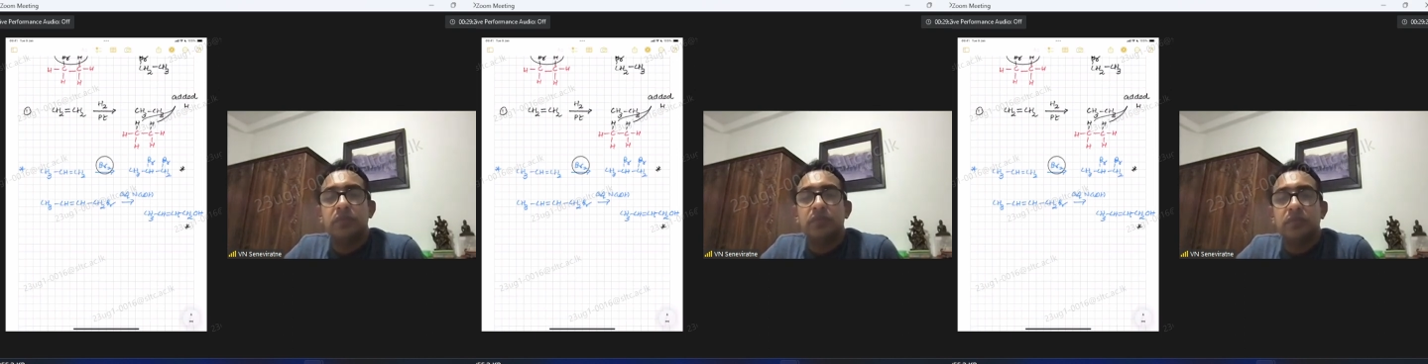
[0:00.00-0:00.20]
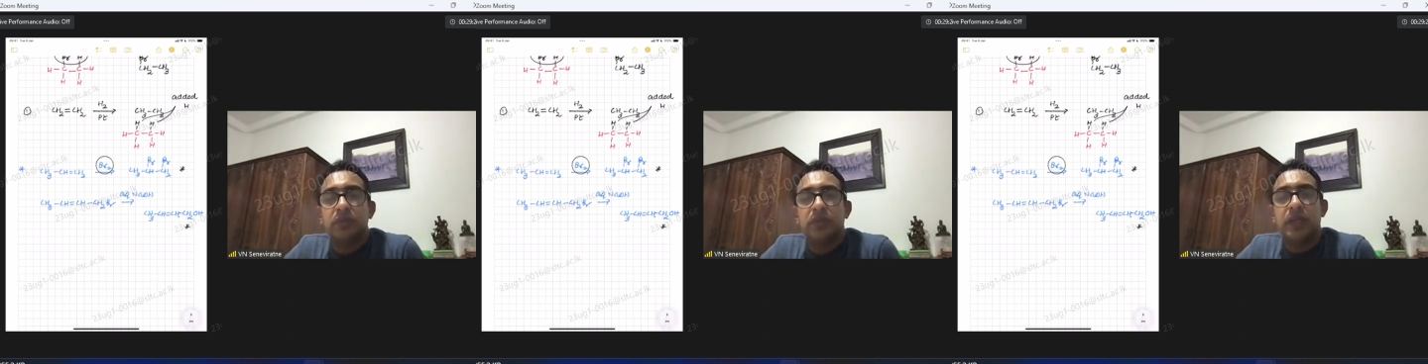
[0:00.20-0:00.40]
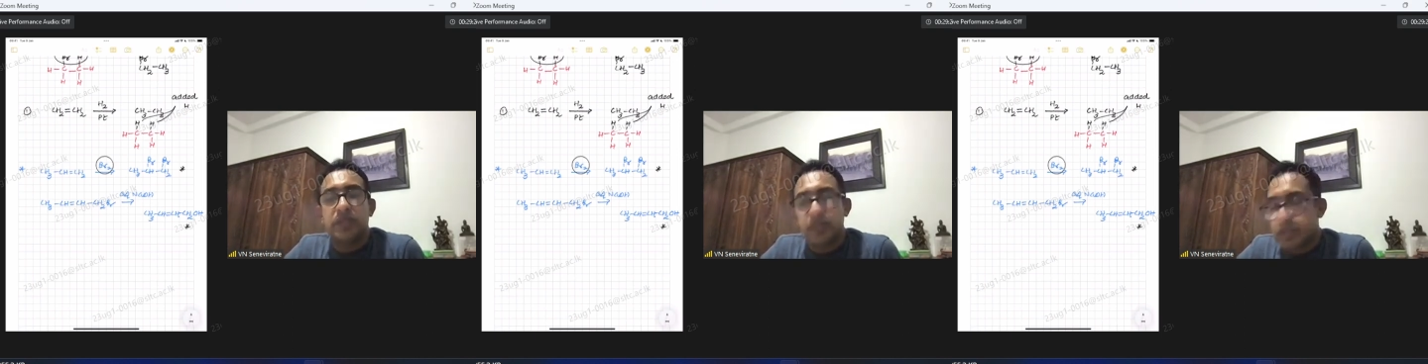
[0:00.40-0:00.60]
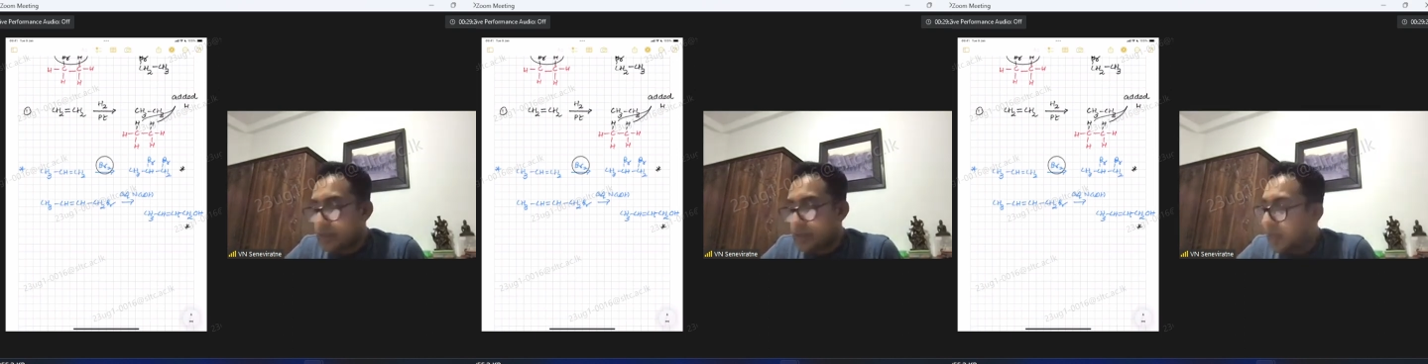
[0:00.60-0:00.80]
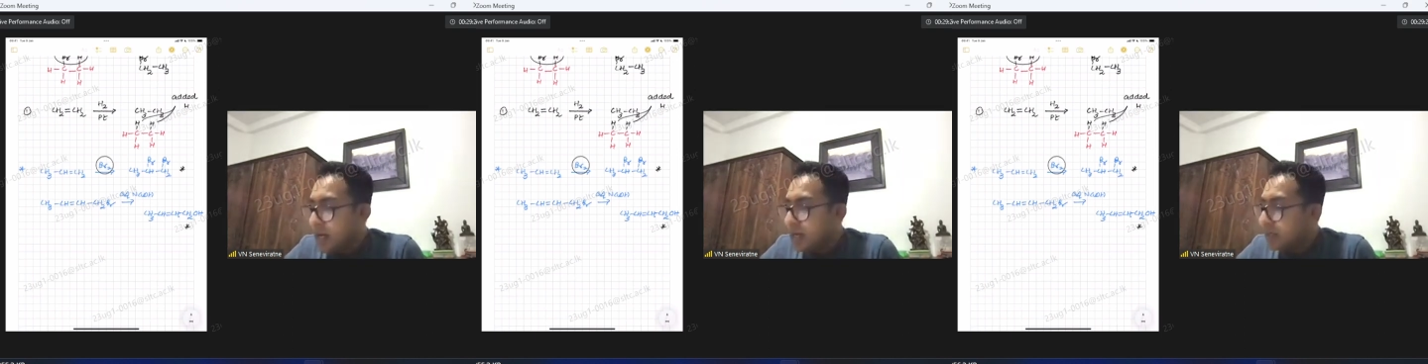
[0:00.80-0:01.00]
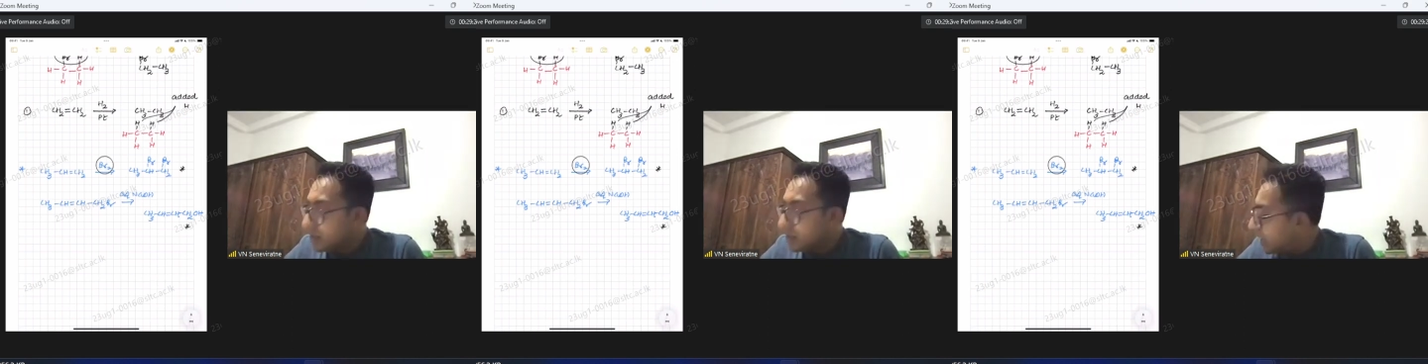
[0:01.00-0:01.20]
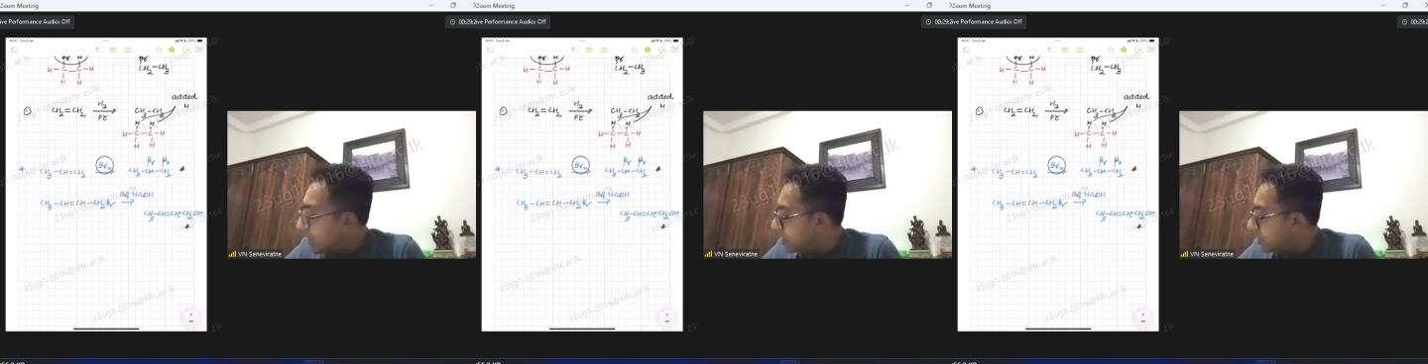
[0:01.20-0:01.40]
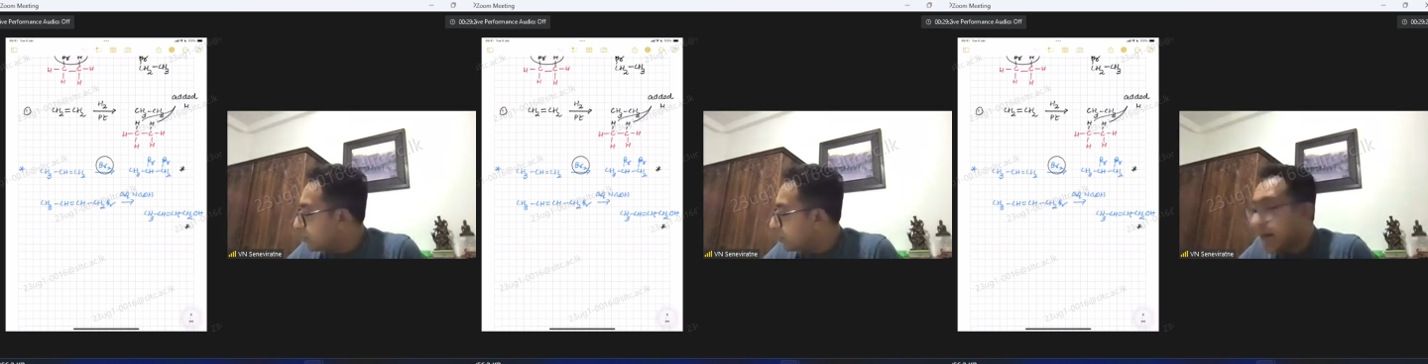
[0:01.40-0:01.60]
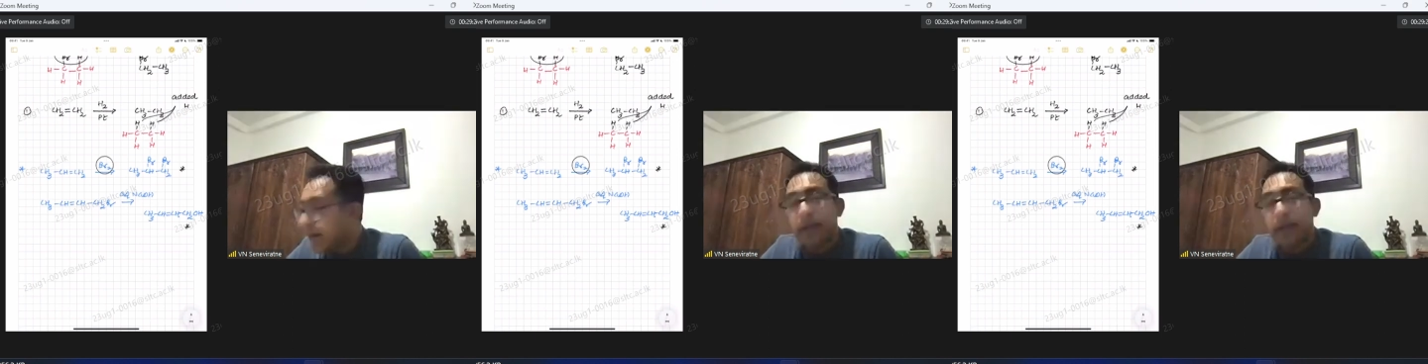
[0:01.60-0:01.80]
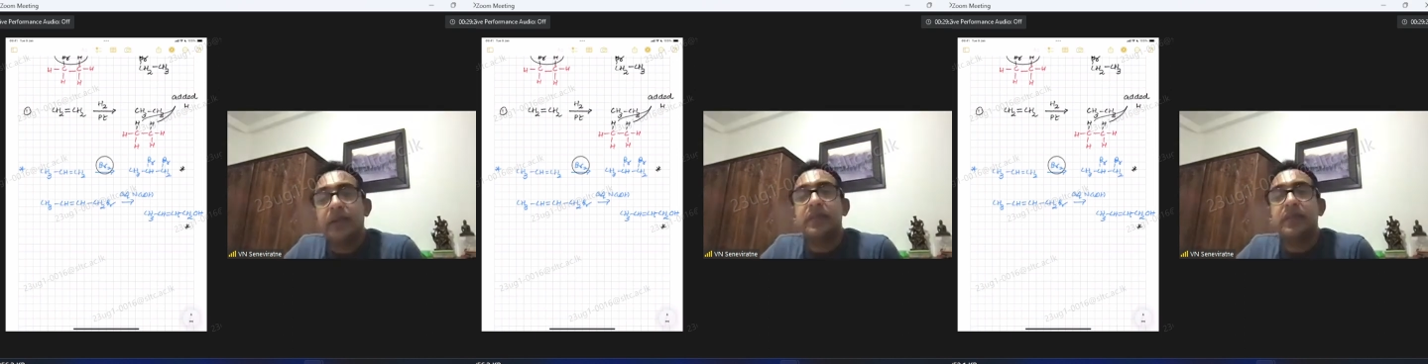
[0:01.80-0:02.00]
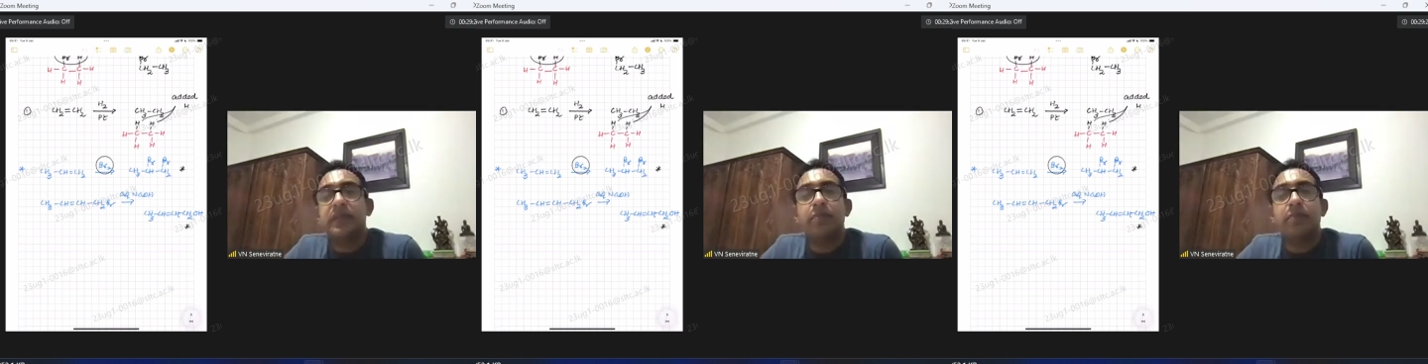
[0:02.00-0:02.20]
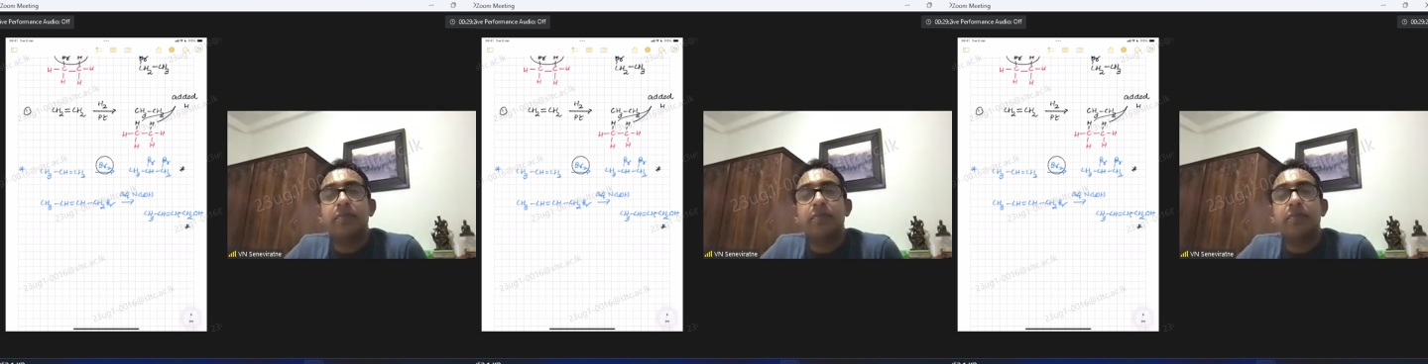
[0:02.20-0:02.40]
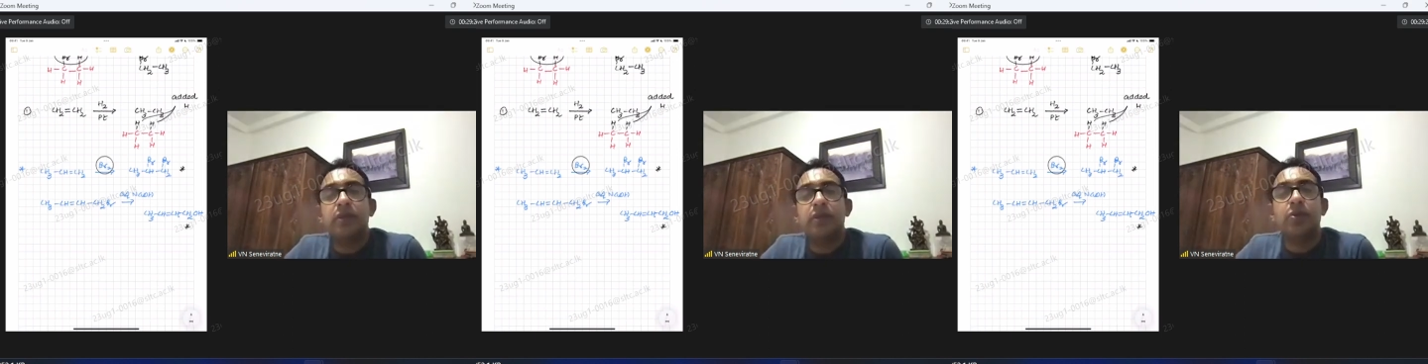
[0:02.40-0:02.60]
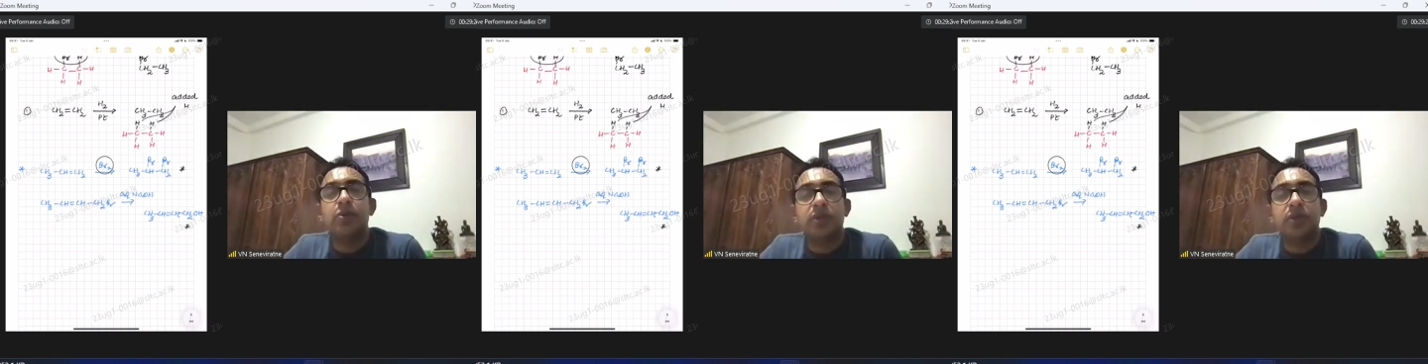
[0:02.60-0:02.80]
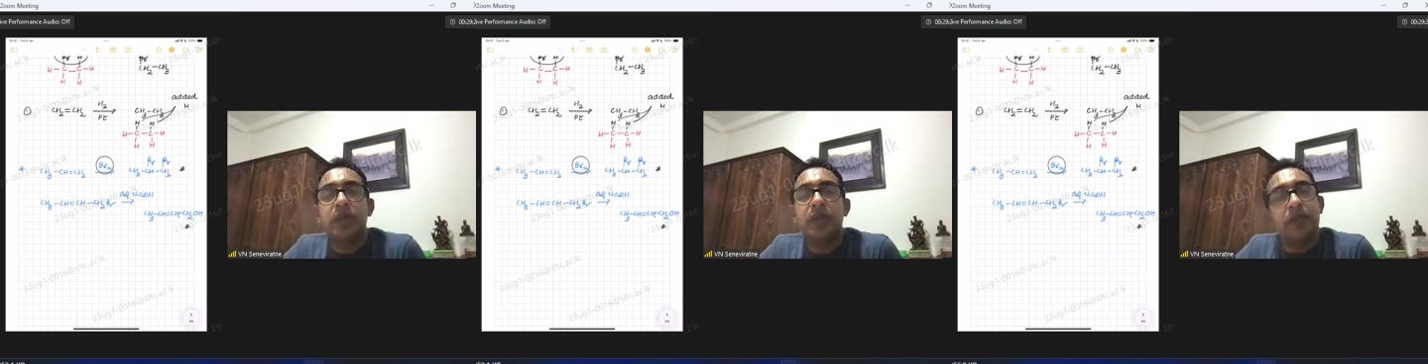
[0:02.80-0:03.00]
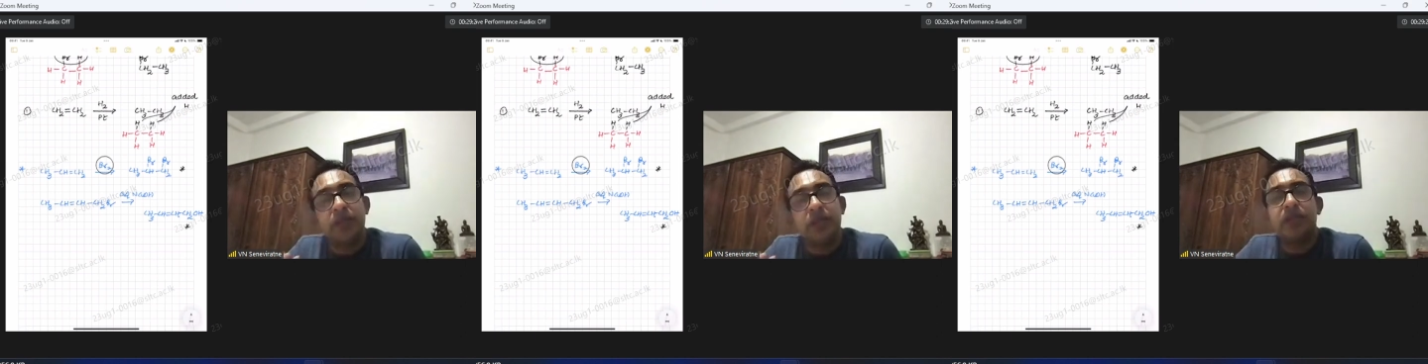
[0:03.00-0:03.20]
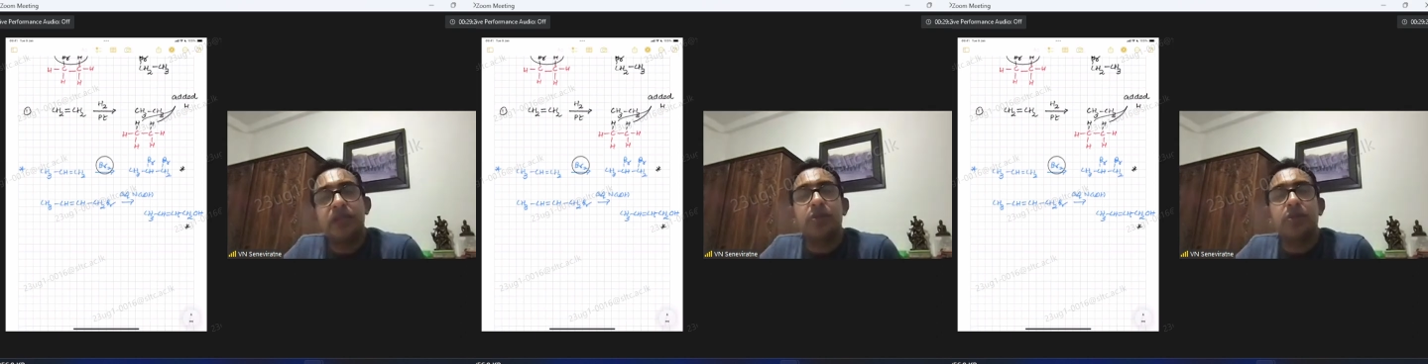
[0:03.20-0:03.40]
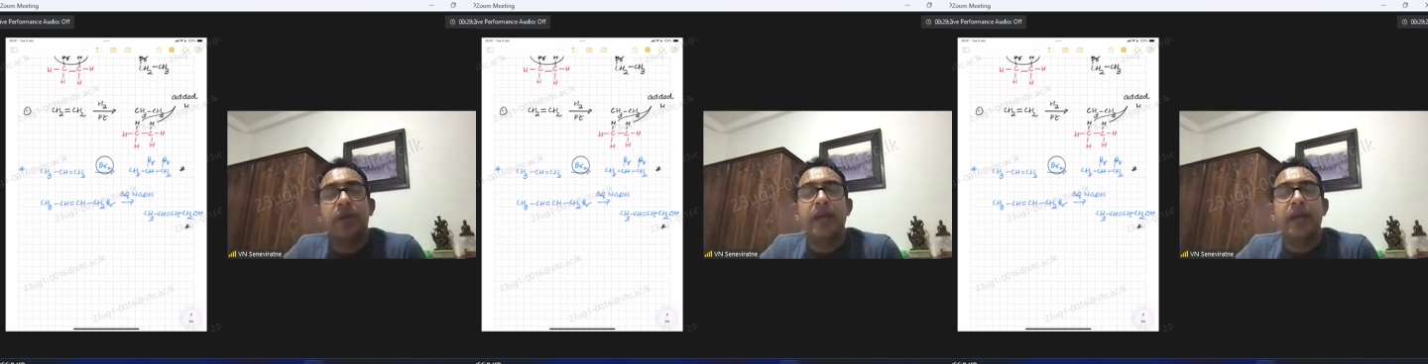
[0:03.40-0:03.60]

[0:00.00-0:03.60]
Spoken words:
Yes. Yeah, you're right. Substitution. Yes, you're right.